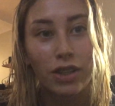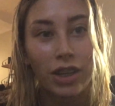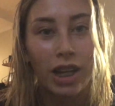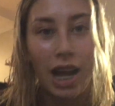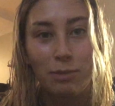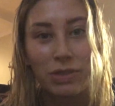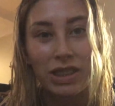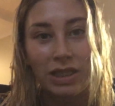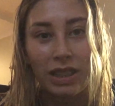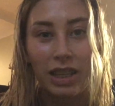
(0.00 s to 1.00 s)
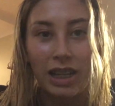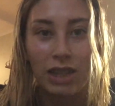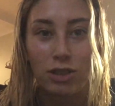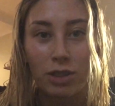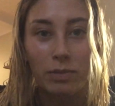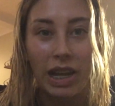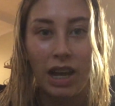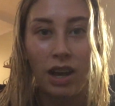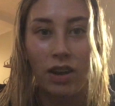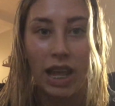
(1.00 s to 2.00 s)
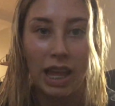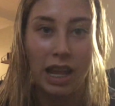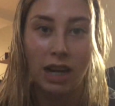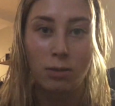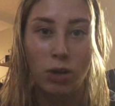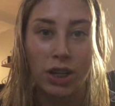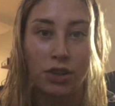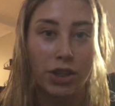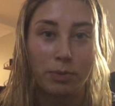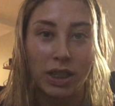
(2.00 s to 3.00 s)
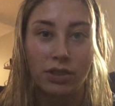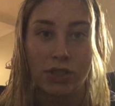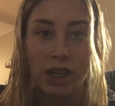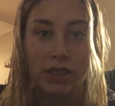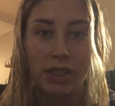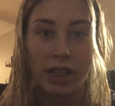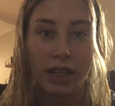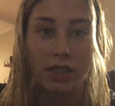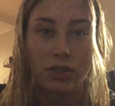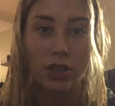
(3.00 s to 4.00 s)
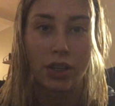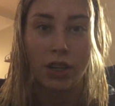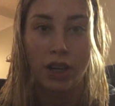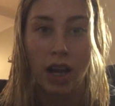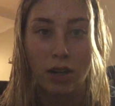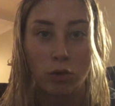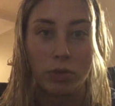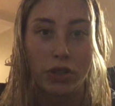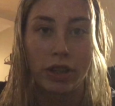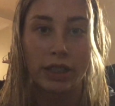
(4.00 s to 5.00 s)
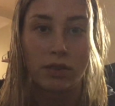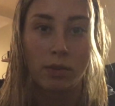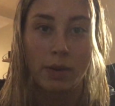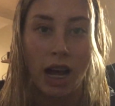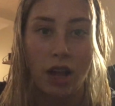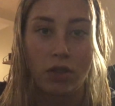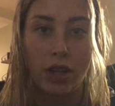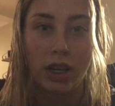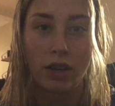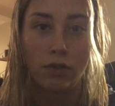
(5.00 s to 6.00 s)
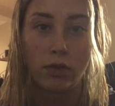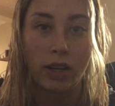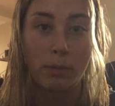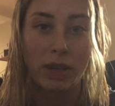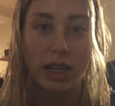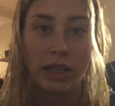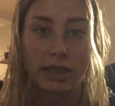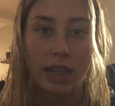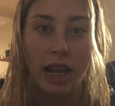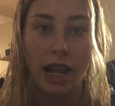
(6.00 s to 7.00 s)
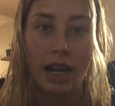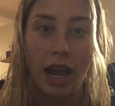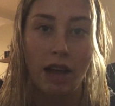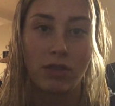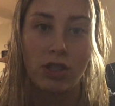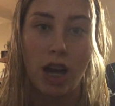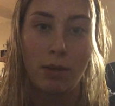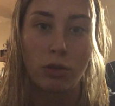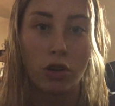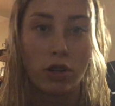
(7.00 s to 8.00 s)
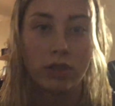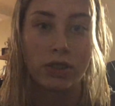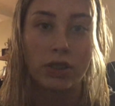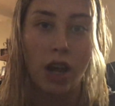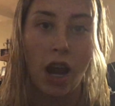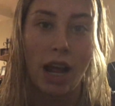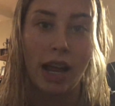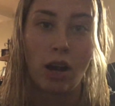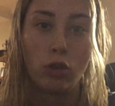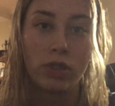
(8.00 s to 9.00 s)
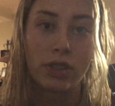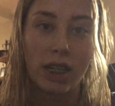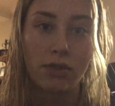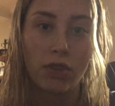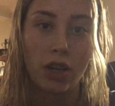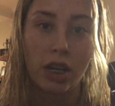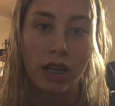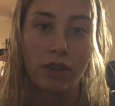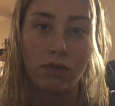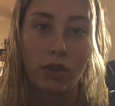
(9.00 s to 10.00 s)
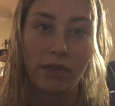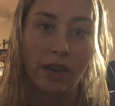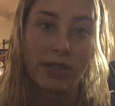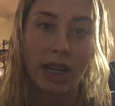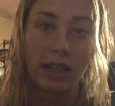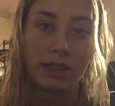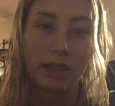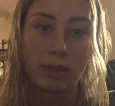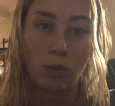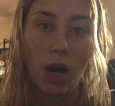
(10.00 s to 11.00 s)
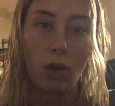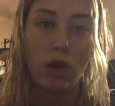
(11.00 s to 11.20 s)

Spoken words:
I'm just in the lounge room now and I'm ready to do my stretching. So I normally do this for about 30 to 40 minutes, and I have a timer on, so I hold the stretch for 30 to 45 seconds as well.